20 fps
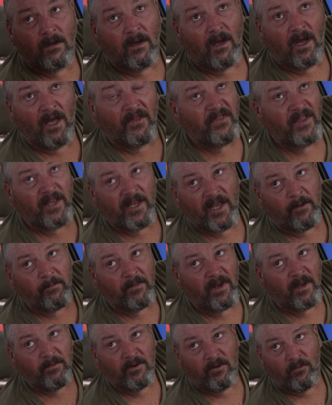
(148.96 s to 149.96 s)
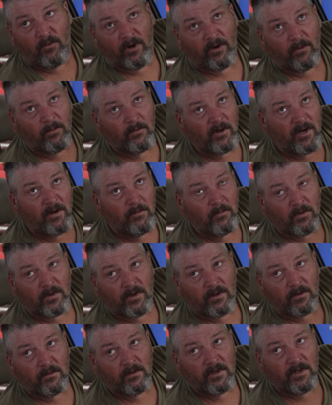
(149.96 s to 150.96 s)
I think that may be where we
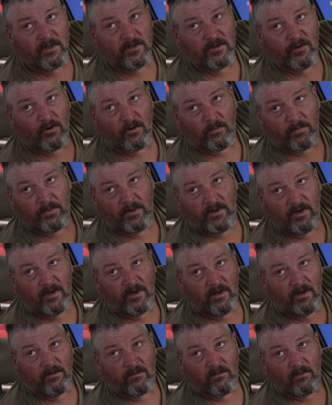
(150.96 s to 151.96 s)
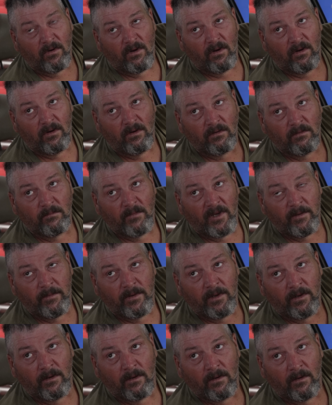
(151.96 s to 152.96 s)
were interpreting it wrong,
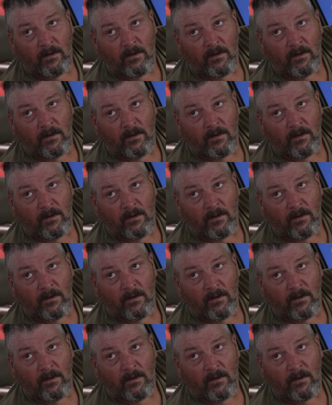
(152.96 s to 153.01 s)
maybe.